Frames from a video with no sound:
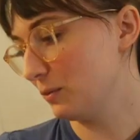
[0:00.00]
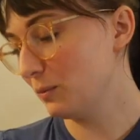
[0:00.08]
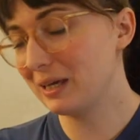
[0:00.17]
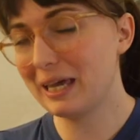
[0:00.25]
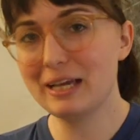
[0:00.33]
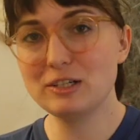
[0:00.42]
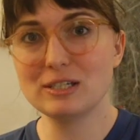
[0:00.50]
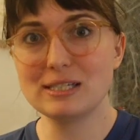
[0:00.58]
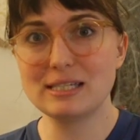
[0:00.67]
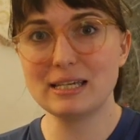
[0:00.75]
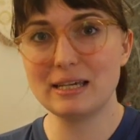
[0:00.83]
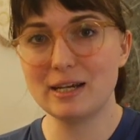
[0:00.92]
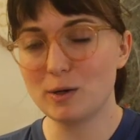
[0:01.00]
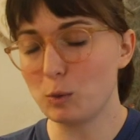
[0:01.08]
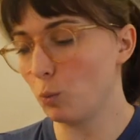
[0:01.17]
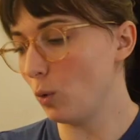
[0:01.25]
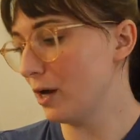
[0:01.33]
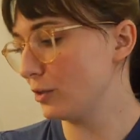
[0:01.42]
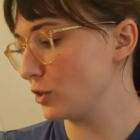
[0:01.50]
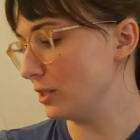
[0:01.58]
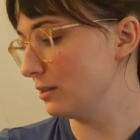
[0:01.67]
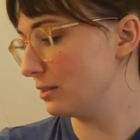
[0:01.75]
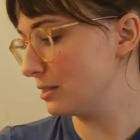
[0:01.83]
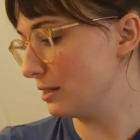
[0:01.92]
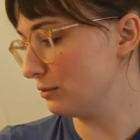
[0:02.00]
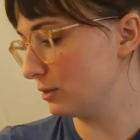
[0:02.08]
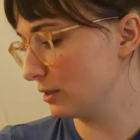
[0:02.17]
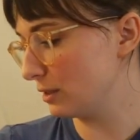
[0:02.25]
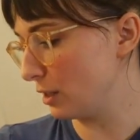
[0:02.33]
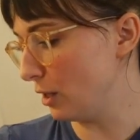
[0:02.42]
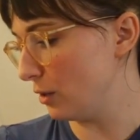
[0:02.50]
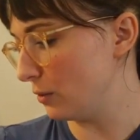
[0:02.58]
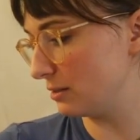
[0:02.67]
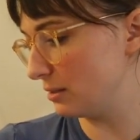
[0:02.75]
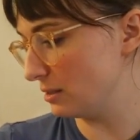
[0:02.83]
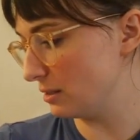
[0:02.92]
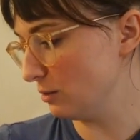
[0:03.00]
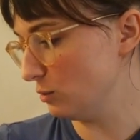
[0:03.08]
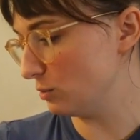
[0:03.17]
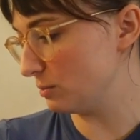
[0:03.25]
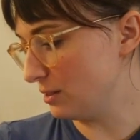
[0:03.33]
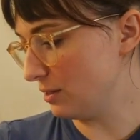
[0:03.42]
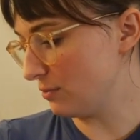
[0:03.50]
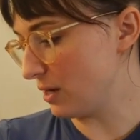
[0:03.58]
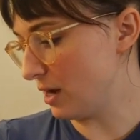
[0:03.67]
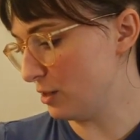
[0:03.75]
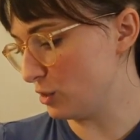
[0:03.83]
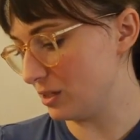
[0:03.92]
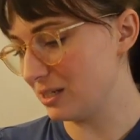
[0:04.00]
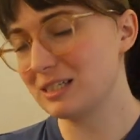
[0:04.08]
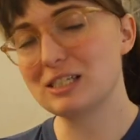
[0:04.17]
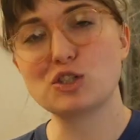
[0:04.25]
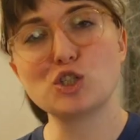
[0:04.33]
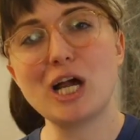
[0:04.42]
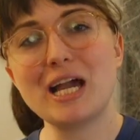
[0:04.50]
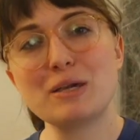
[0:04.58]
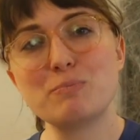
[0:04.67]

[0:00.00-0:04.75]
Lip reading: Well, we can't just sit here and watch it. It's never gonna go. He's a little self-conscious. It's a shy